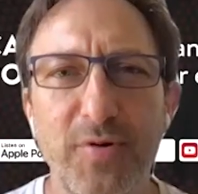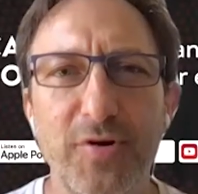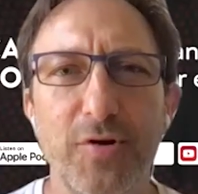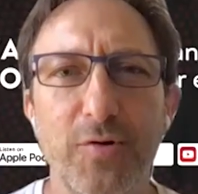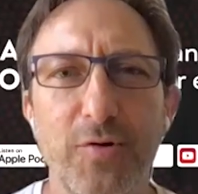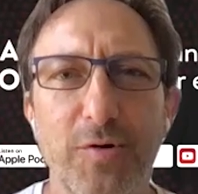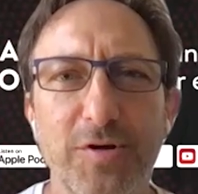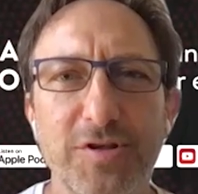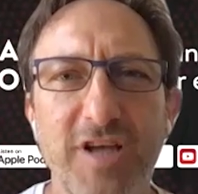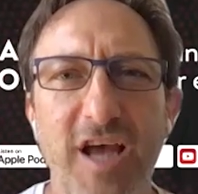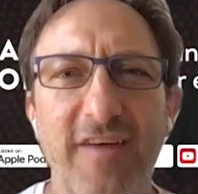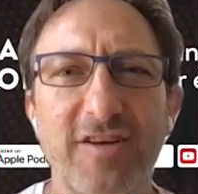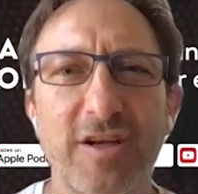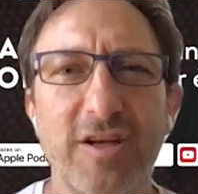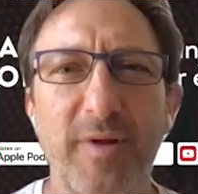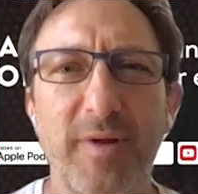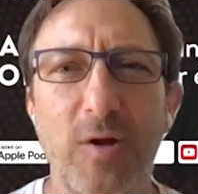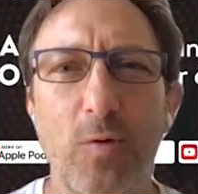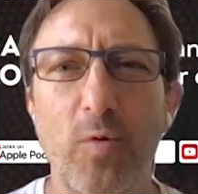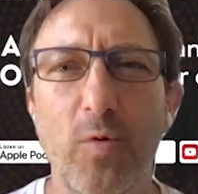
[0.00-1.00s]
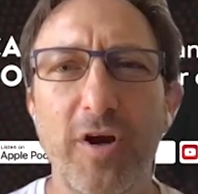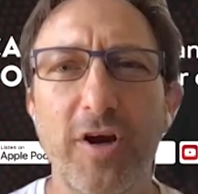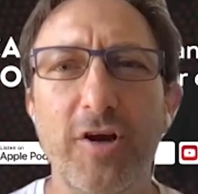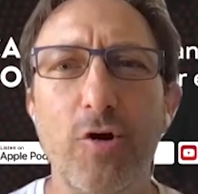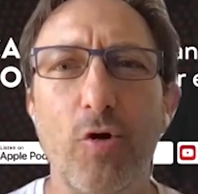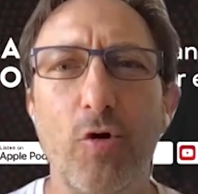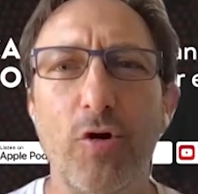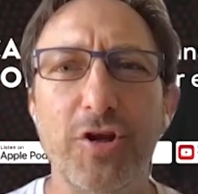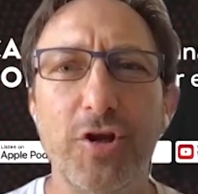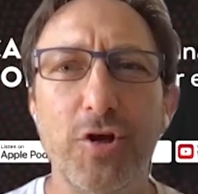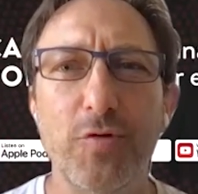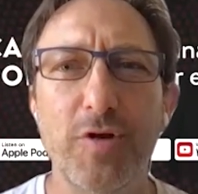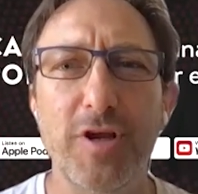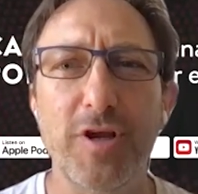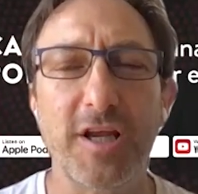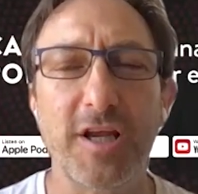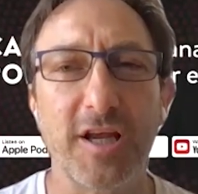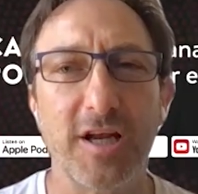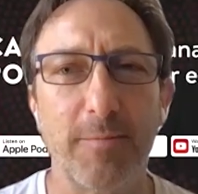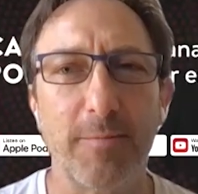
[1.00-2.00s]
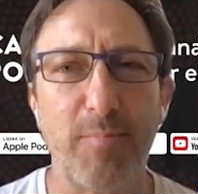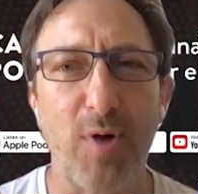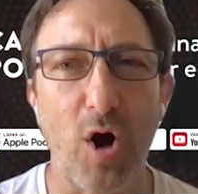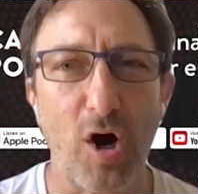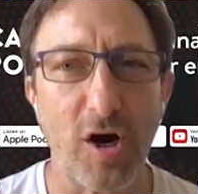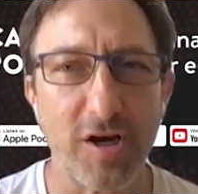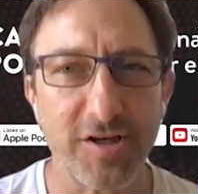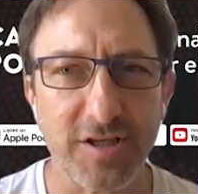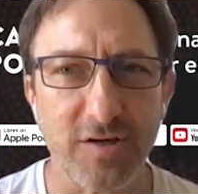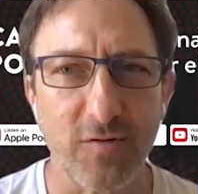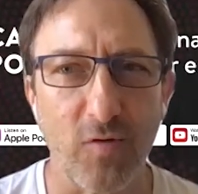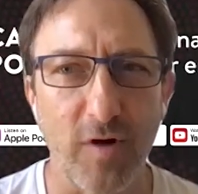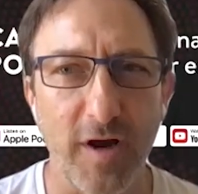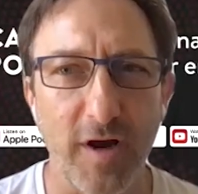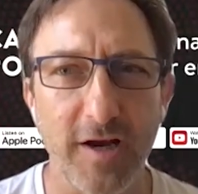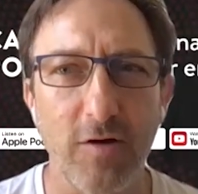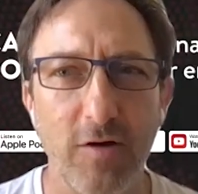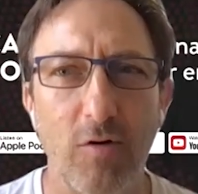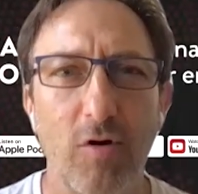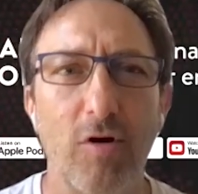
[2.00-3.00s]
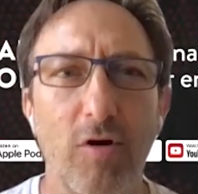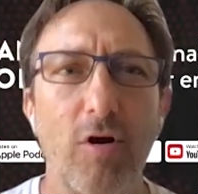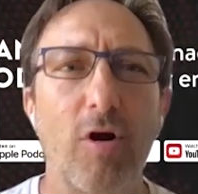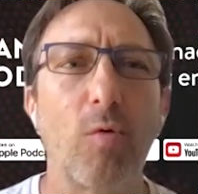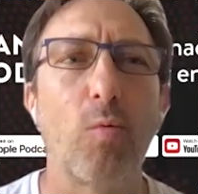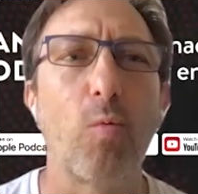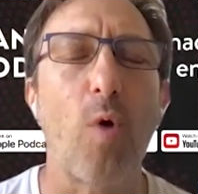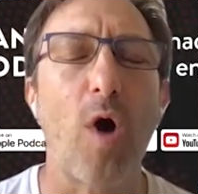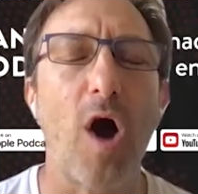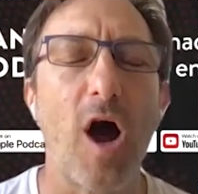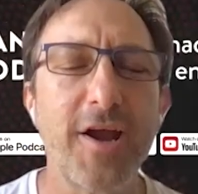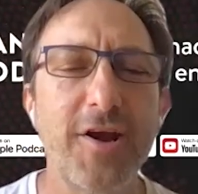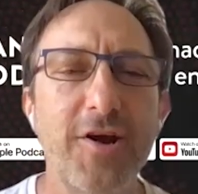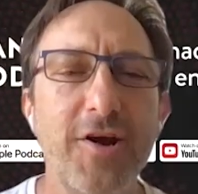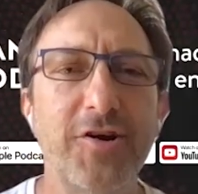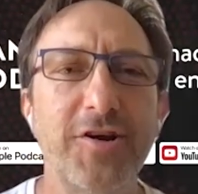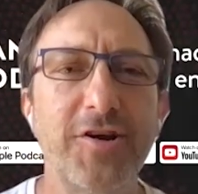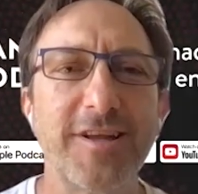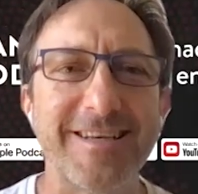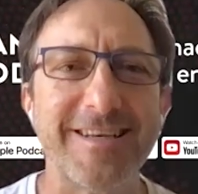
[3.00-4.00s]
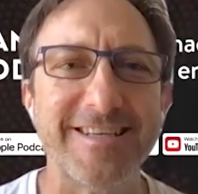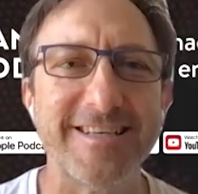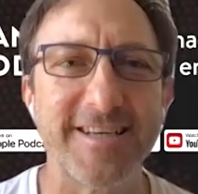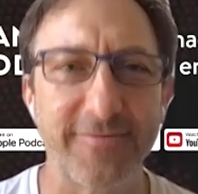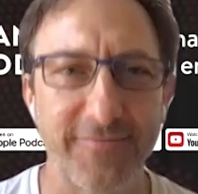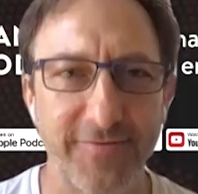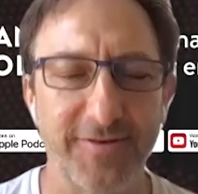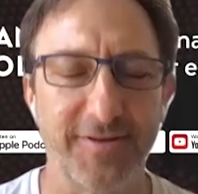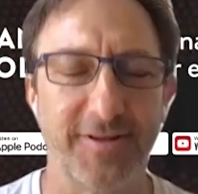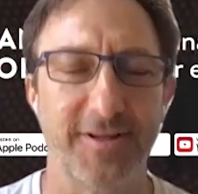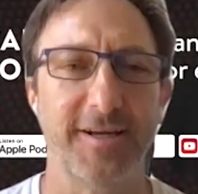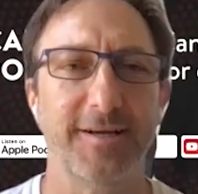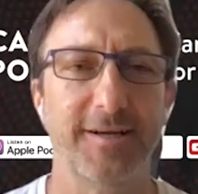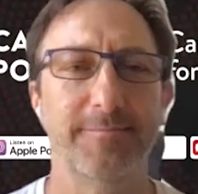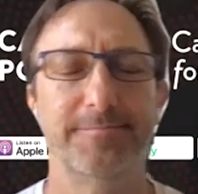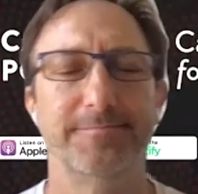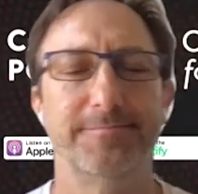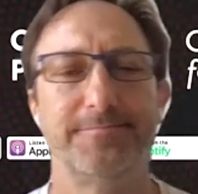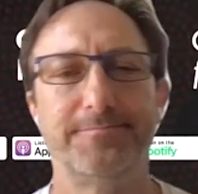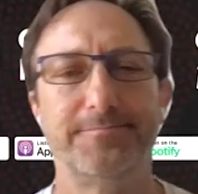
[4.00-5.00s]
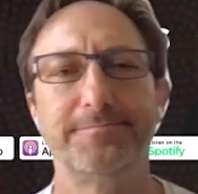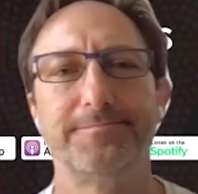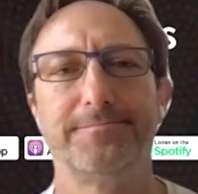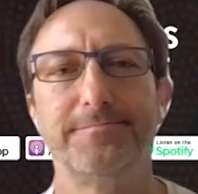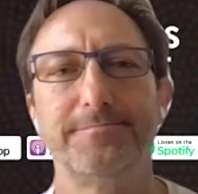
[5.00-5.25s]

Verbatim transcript: entrepreneurs have to be weird or unique in a positive way or are wired differently?